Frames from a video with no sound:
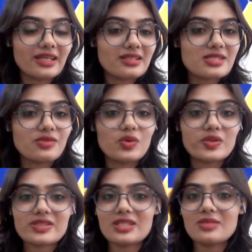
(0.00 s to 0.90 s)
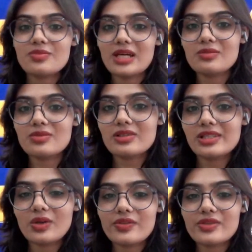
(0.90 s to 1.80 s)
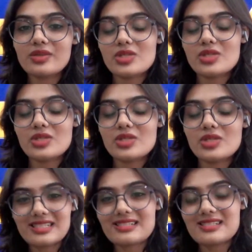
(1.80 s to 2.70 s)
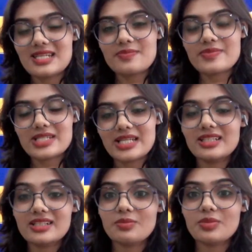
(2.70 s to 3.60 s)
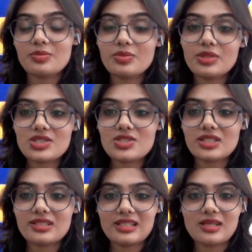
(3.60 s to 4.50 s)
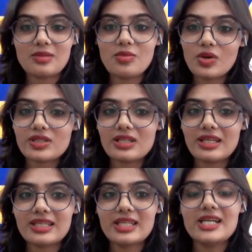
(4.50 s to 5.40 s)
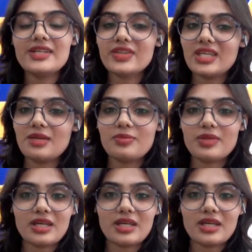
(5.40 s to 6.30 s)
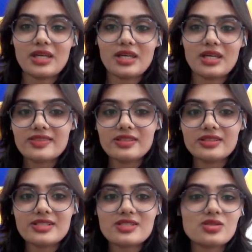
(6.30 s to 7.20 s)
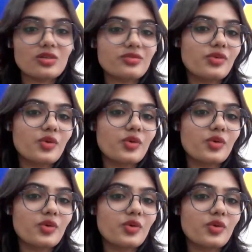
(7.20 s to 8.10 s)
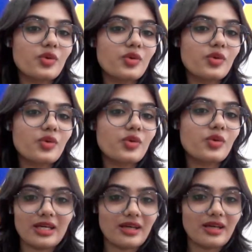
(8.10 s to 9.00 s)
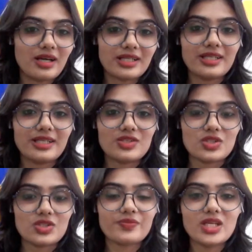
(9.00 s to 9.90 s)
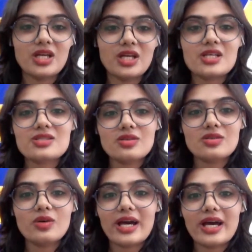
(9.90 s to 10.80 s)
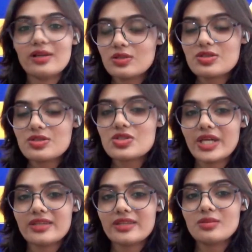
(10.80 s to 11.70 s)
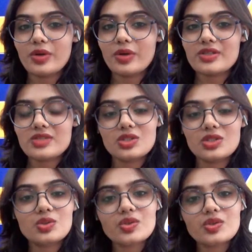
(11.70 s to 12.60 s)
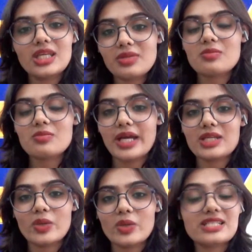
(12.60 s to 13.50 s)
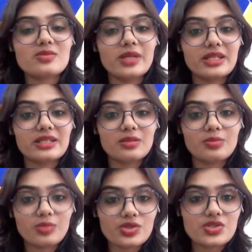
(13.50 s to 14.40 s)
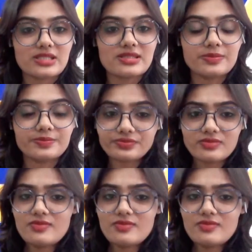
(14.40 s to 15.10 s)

Second is focusing primarily on the visuals and neglecting steps like data preparation, data modeling, KPI used. And third is not focusing on the end-to-end BI architecture. So I'll also share the point that you should keep in mind while explaining the projects.